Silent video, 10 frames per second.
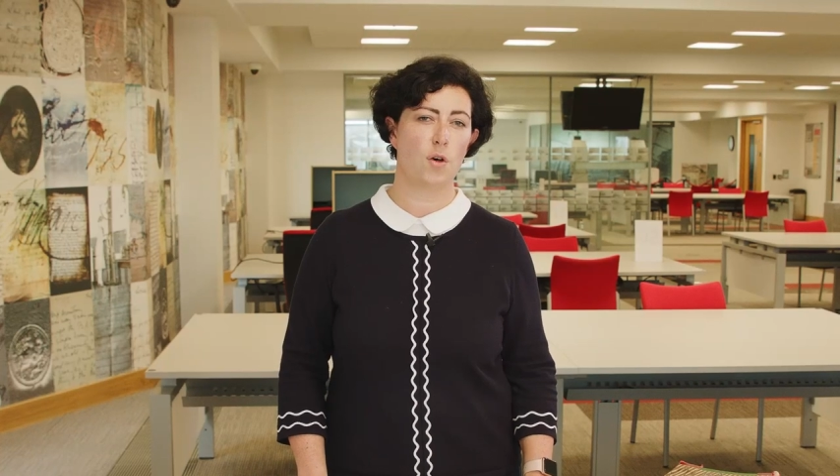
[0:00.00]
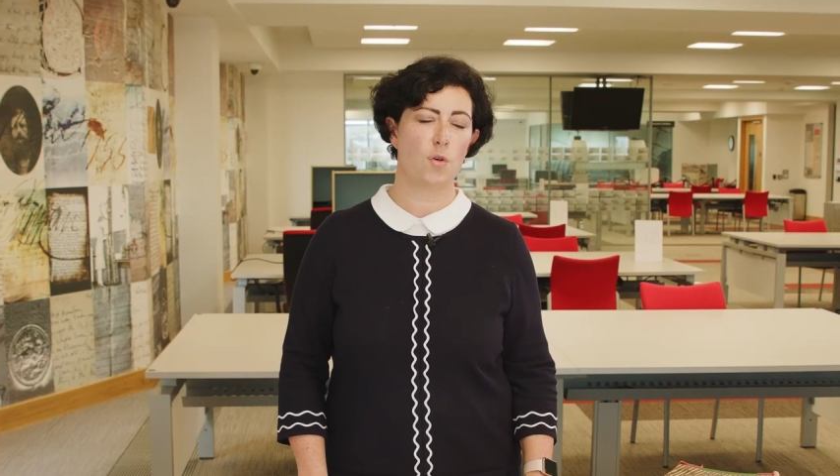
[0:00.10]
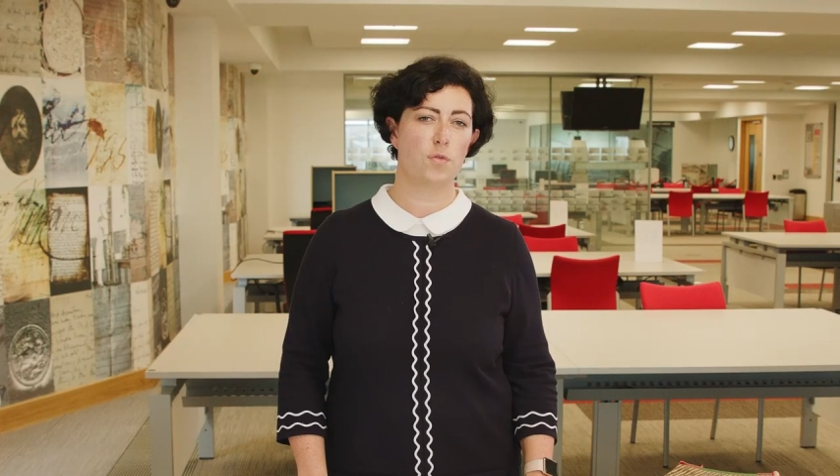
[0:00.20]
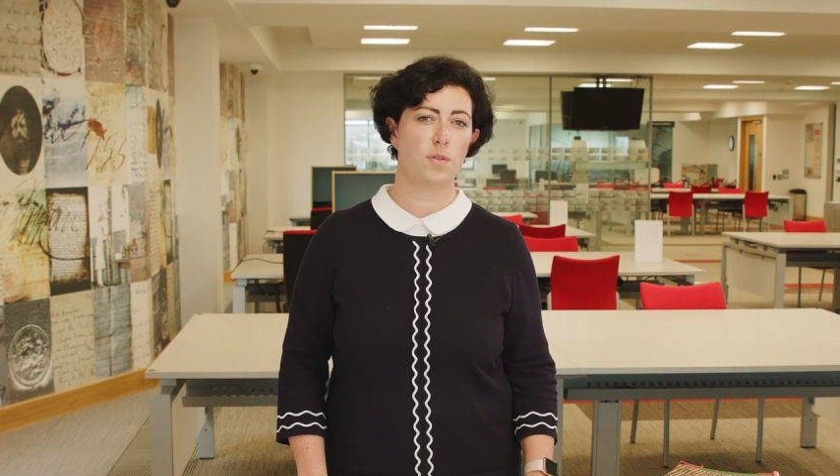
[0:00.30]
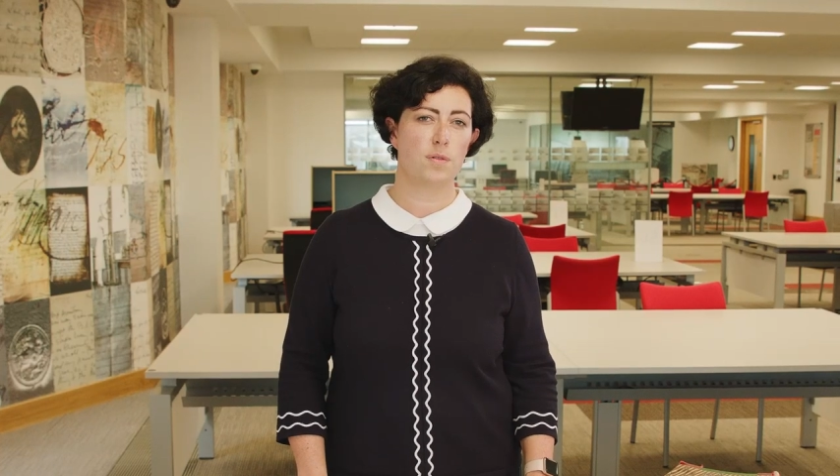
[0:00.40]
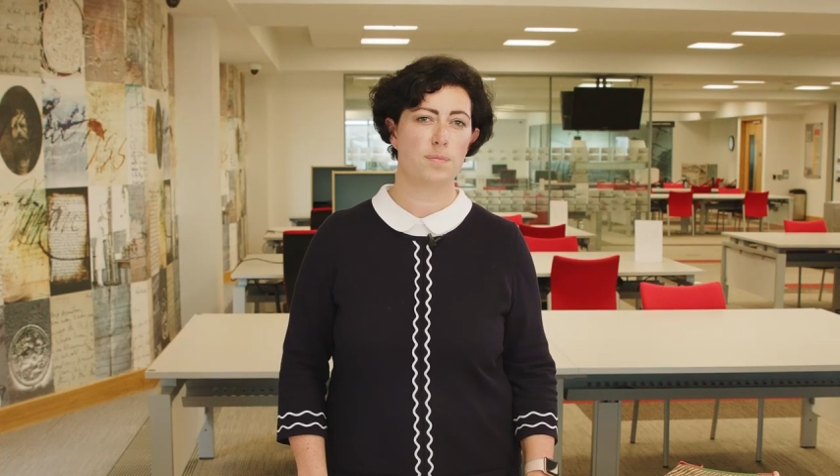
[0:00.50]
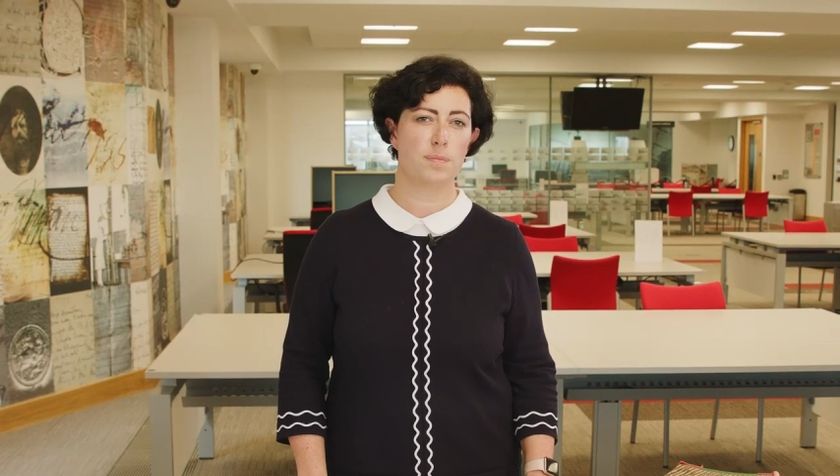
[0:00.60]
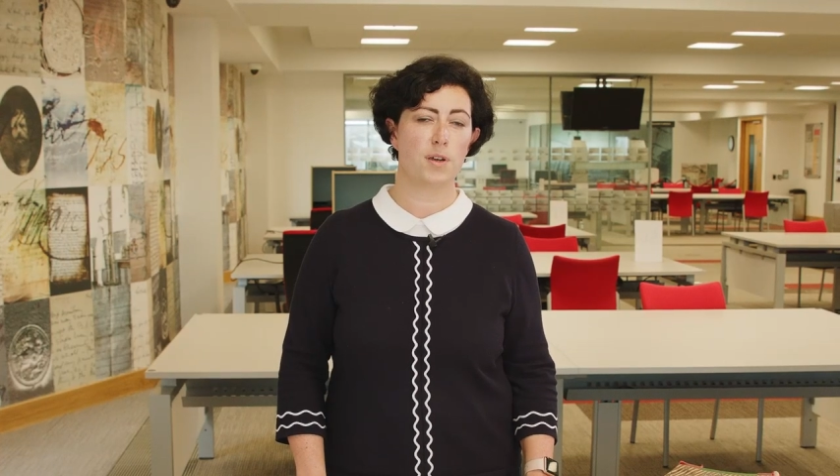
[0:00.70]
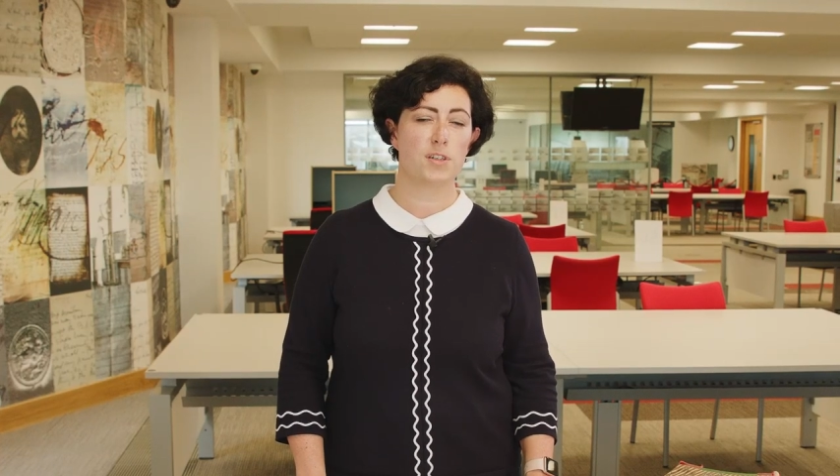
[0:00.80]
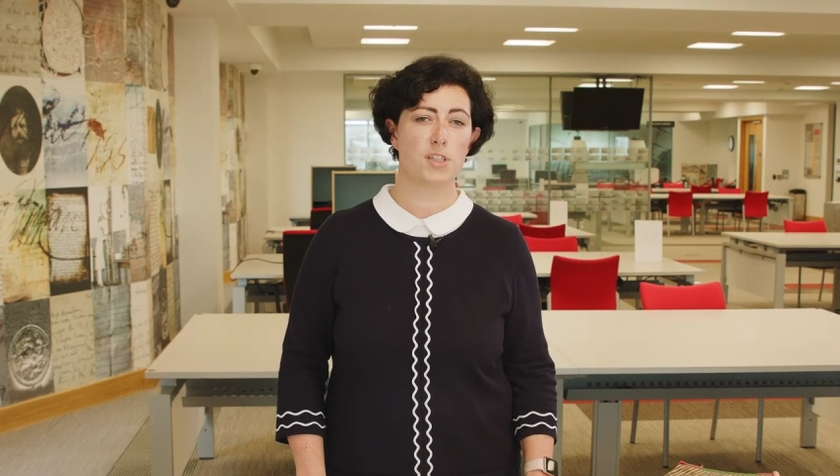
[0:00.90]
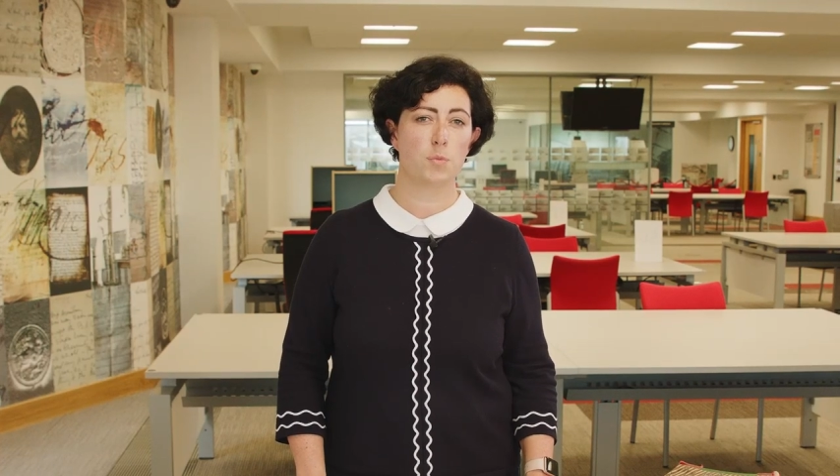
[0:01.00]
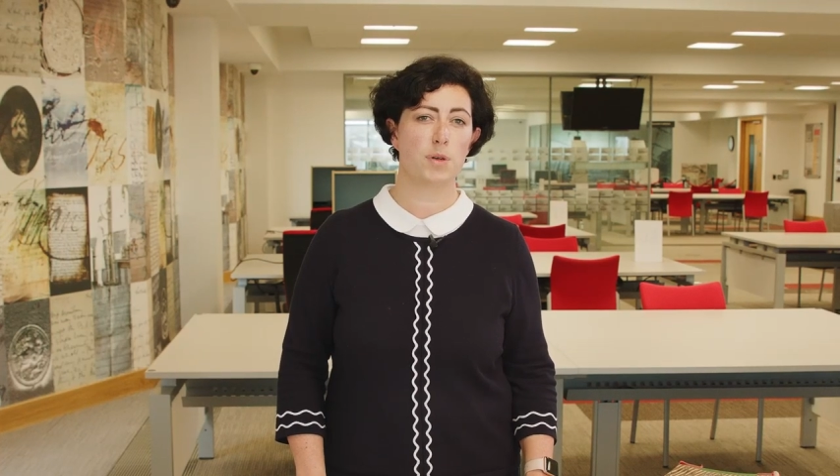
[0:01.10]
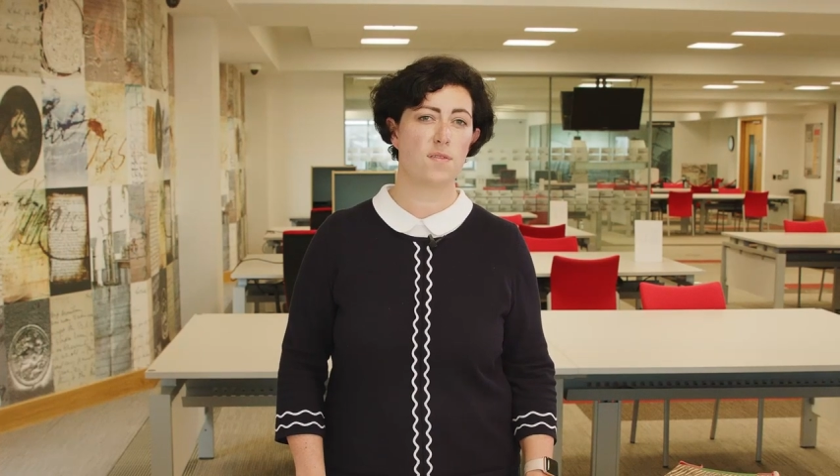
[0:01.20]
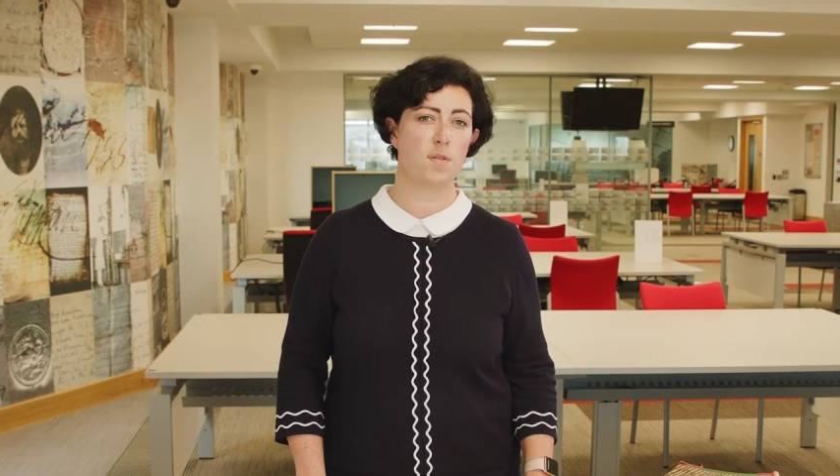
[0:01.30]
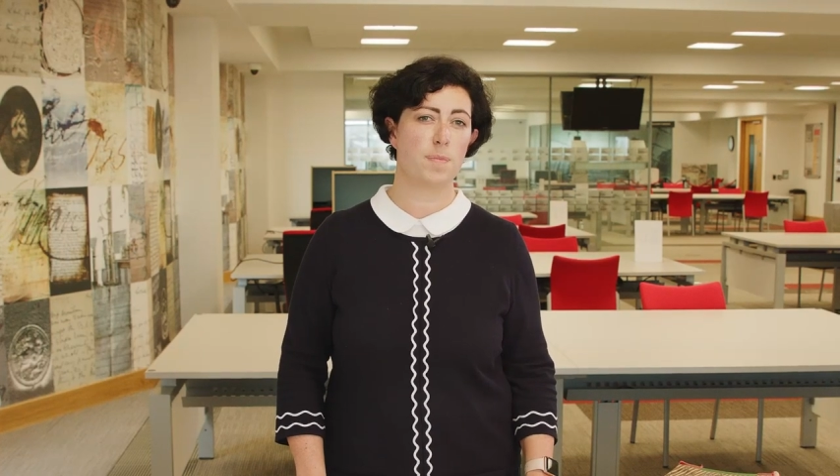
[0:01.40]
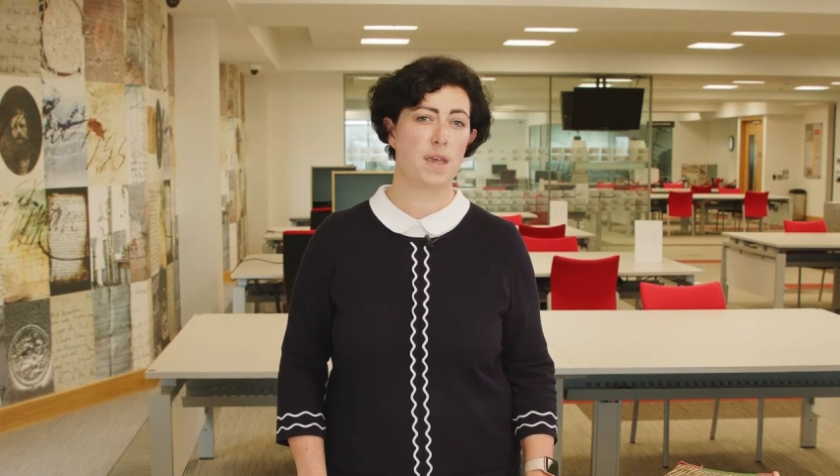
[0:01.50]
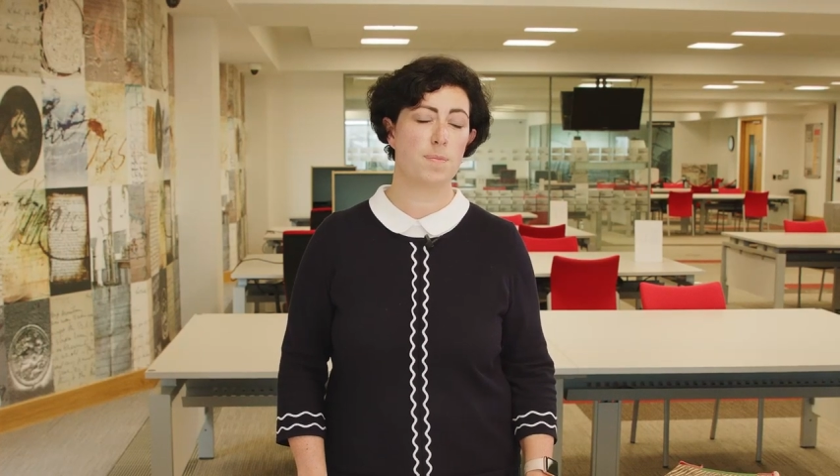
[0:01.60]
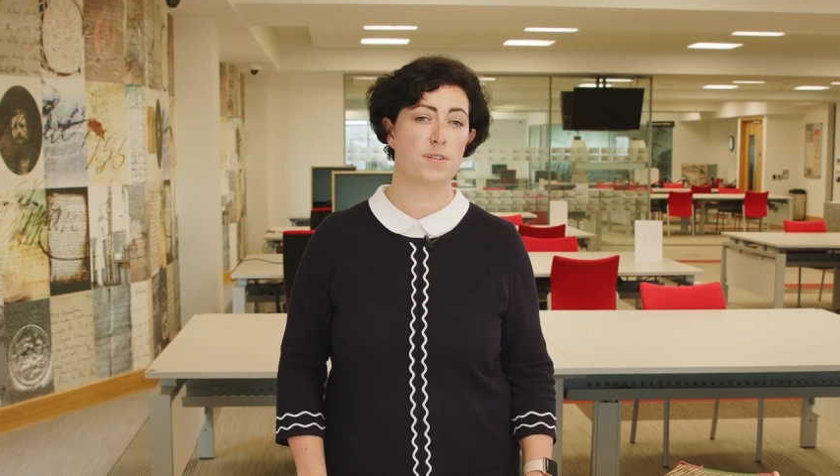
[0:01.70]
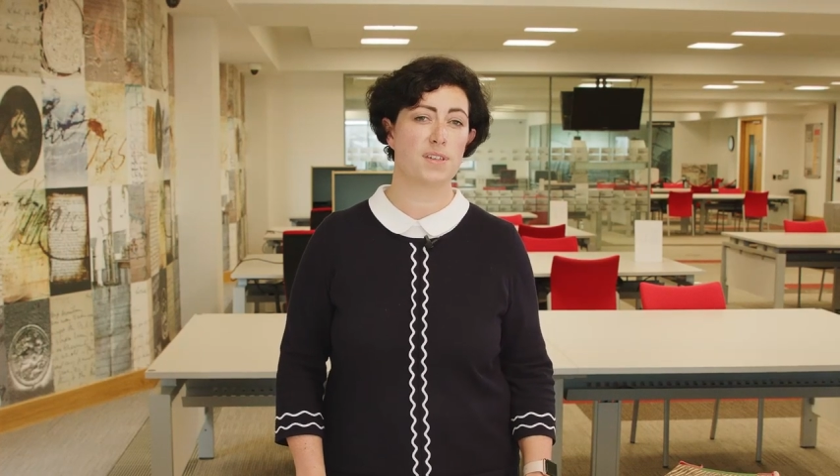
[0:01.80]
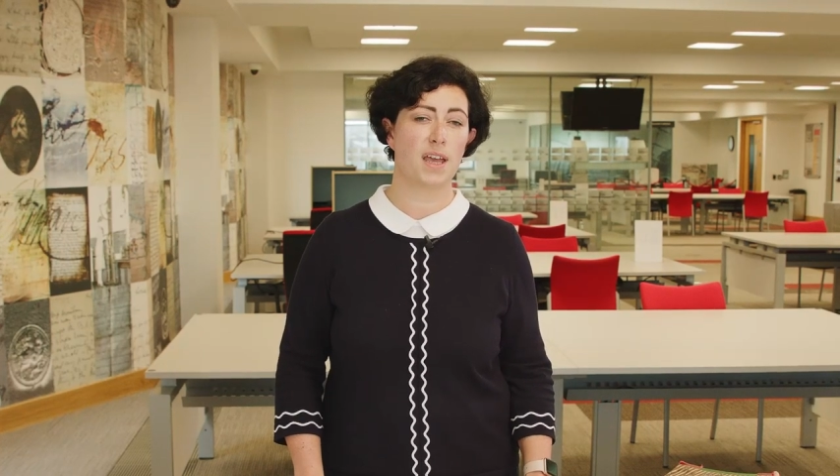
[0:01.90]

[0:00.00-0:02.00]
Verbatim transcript: of personal and private papers,